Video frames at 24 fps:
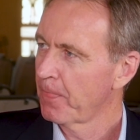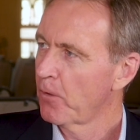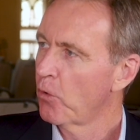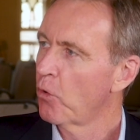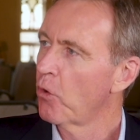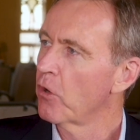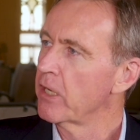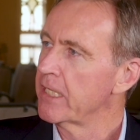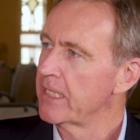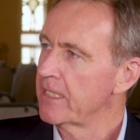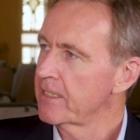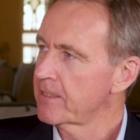
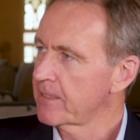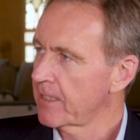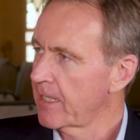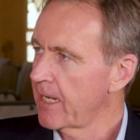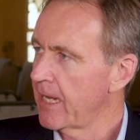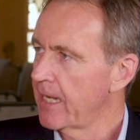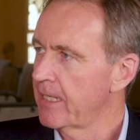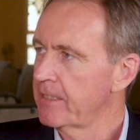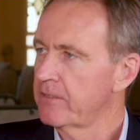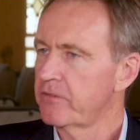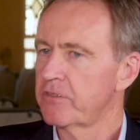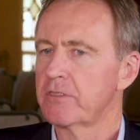or in this
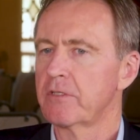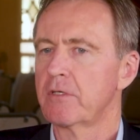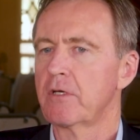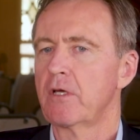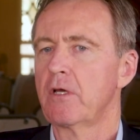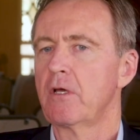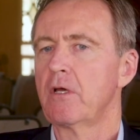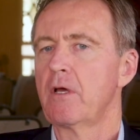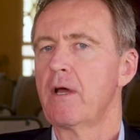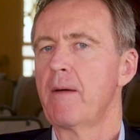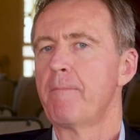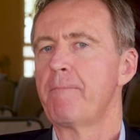case,
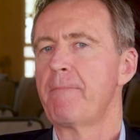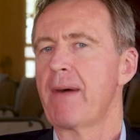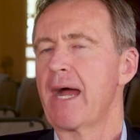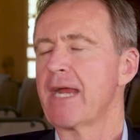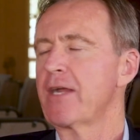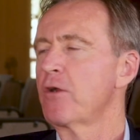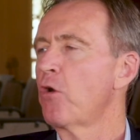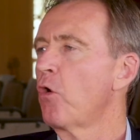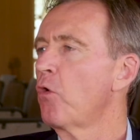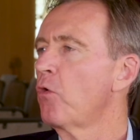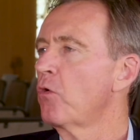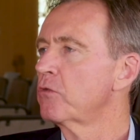
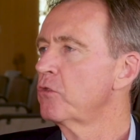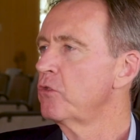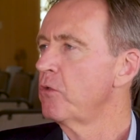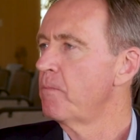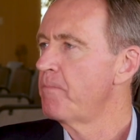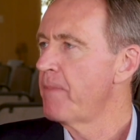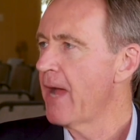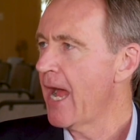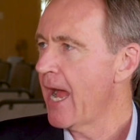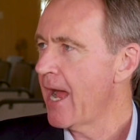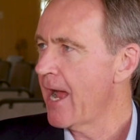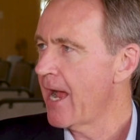might hold you
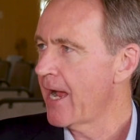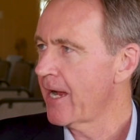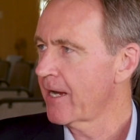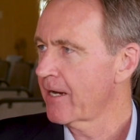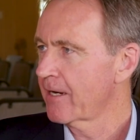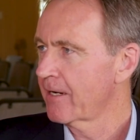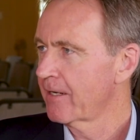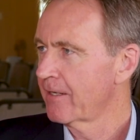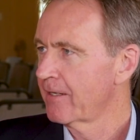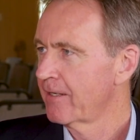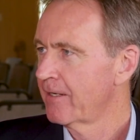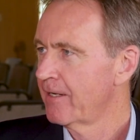
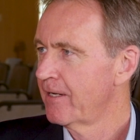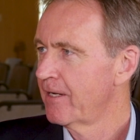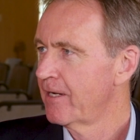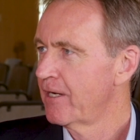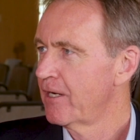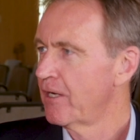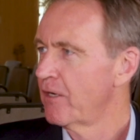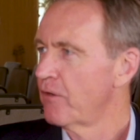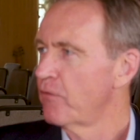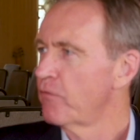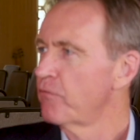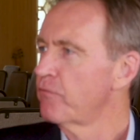back
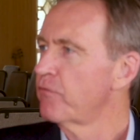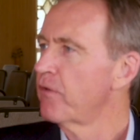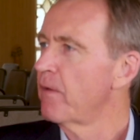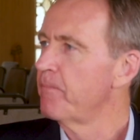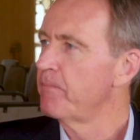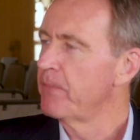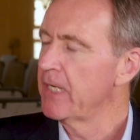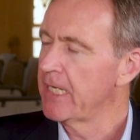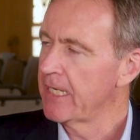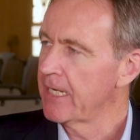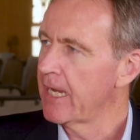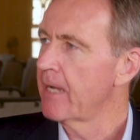from
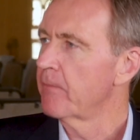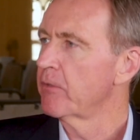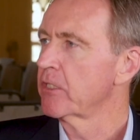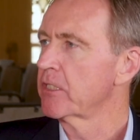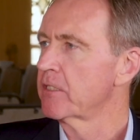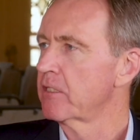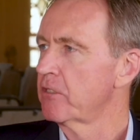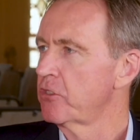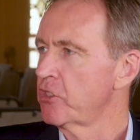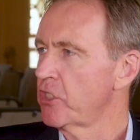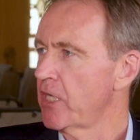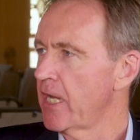being able
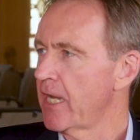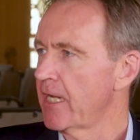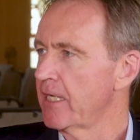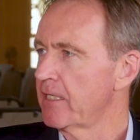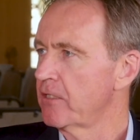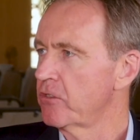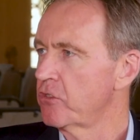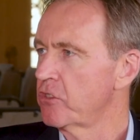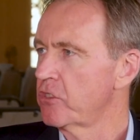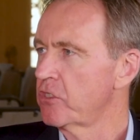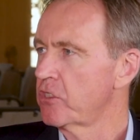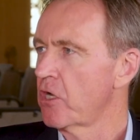to
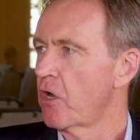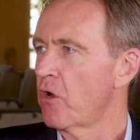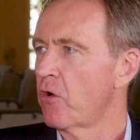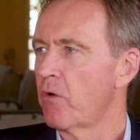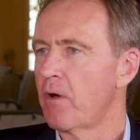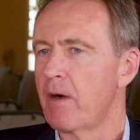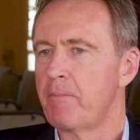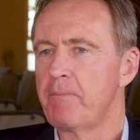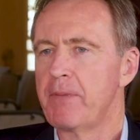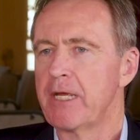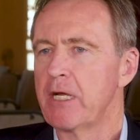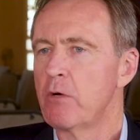change.
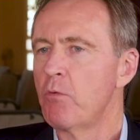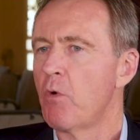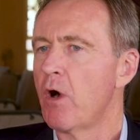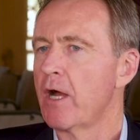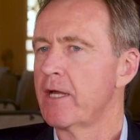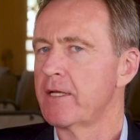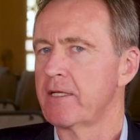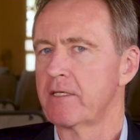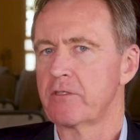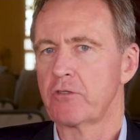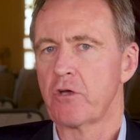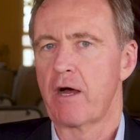So a big
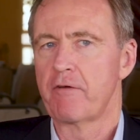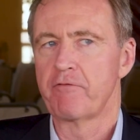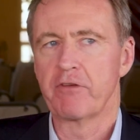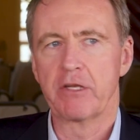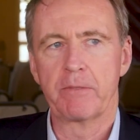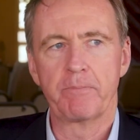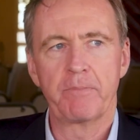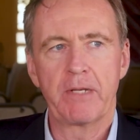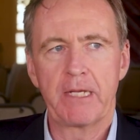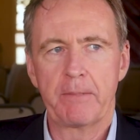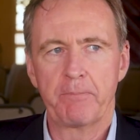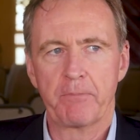one is
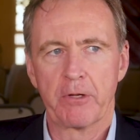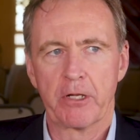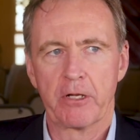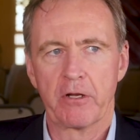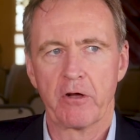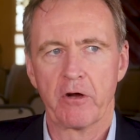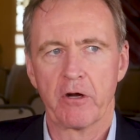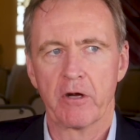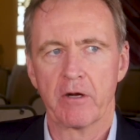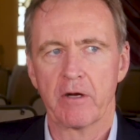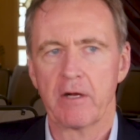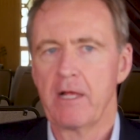often people
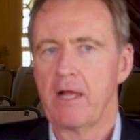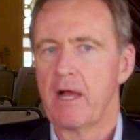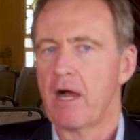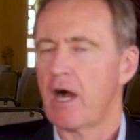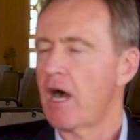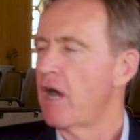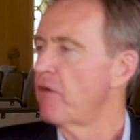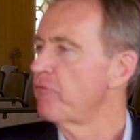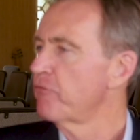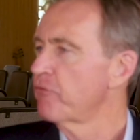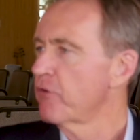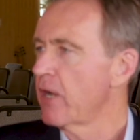are
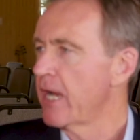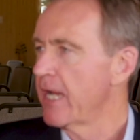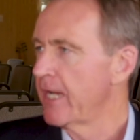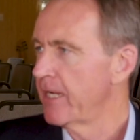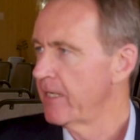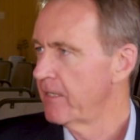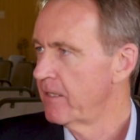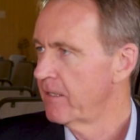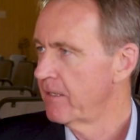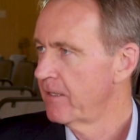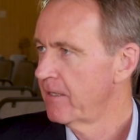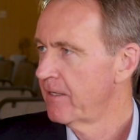afraid.
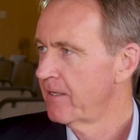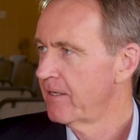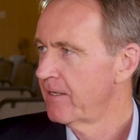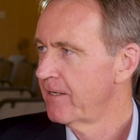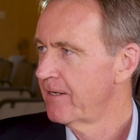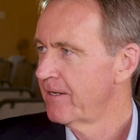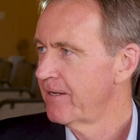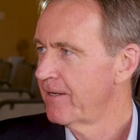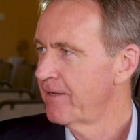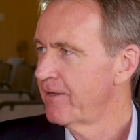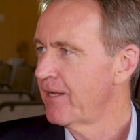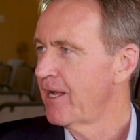
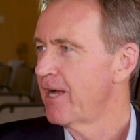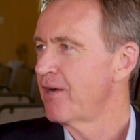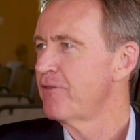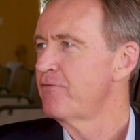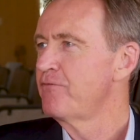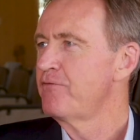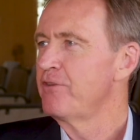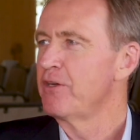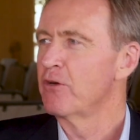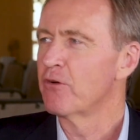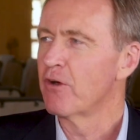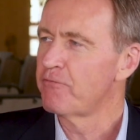
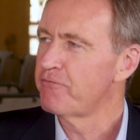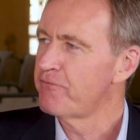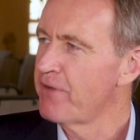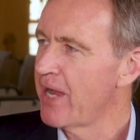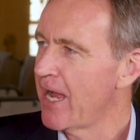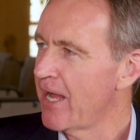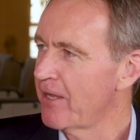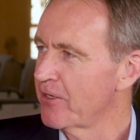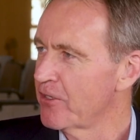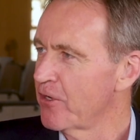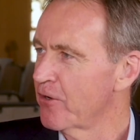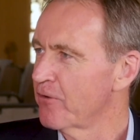Fear of
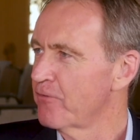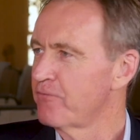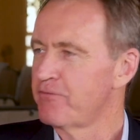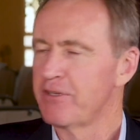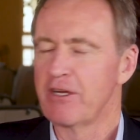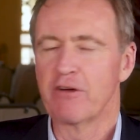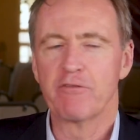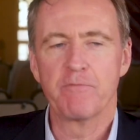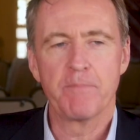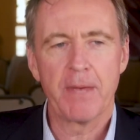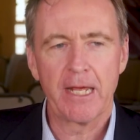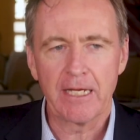failure,
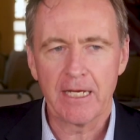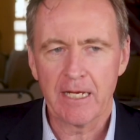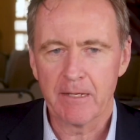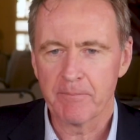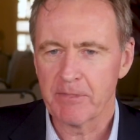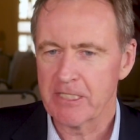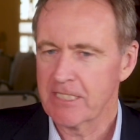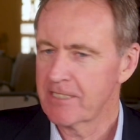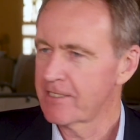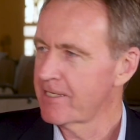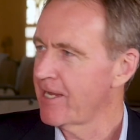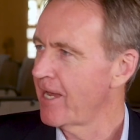fear of making a
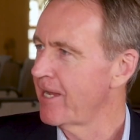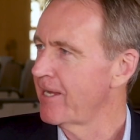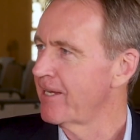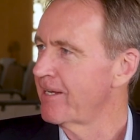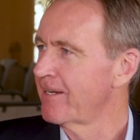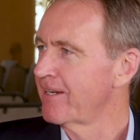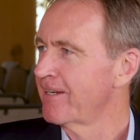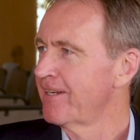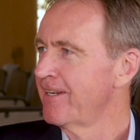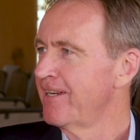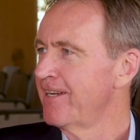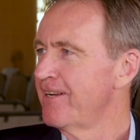
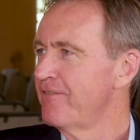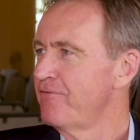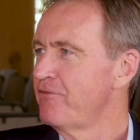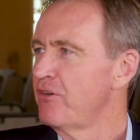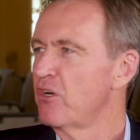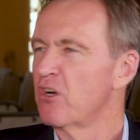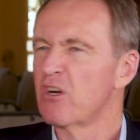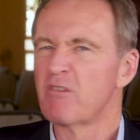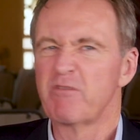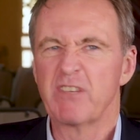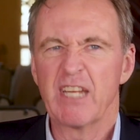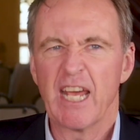mistake,
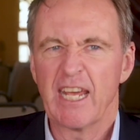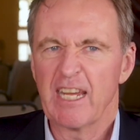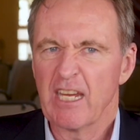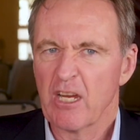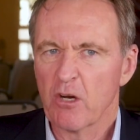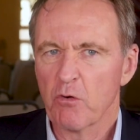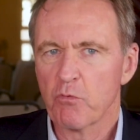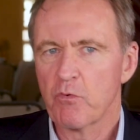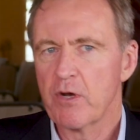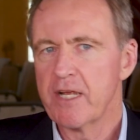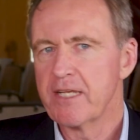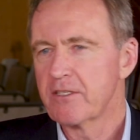fear of taking
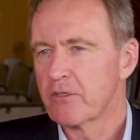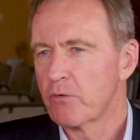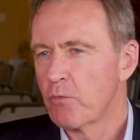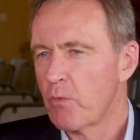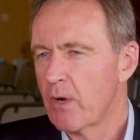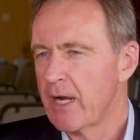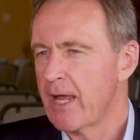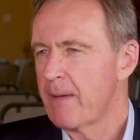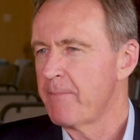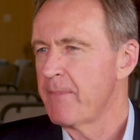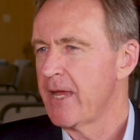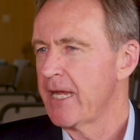a risk
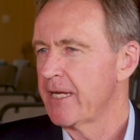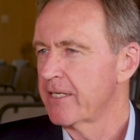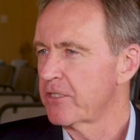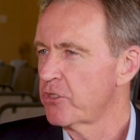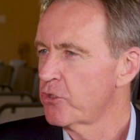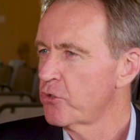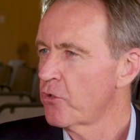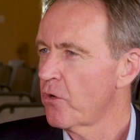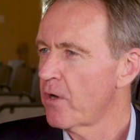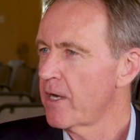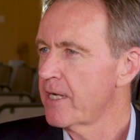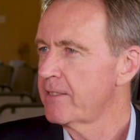when I make a
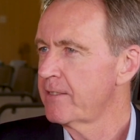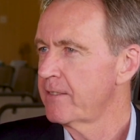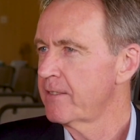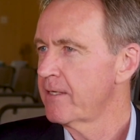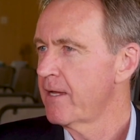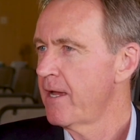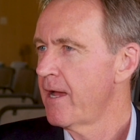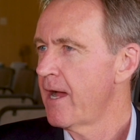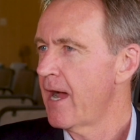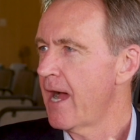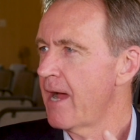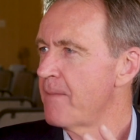choice.
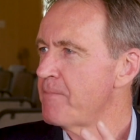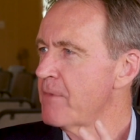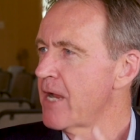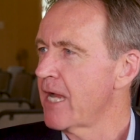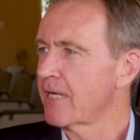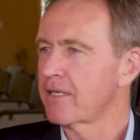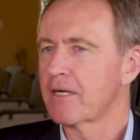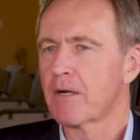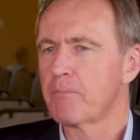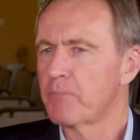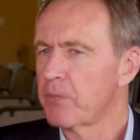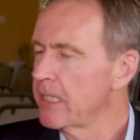I'm
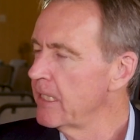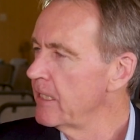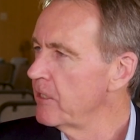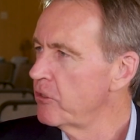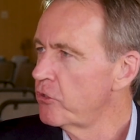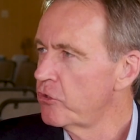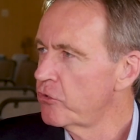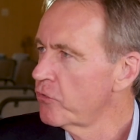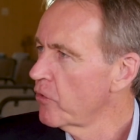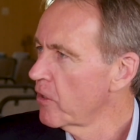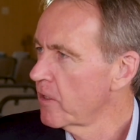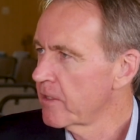not completely
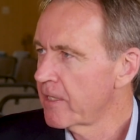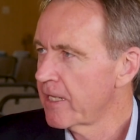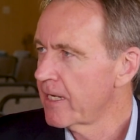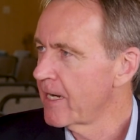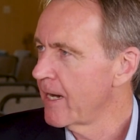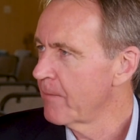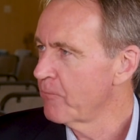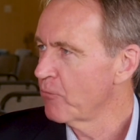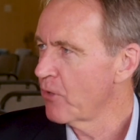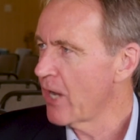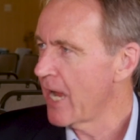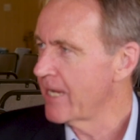sure that
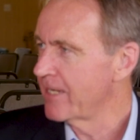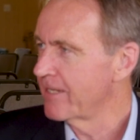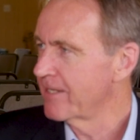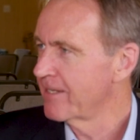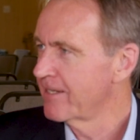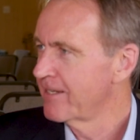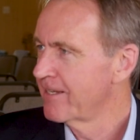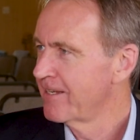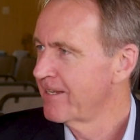I'm right,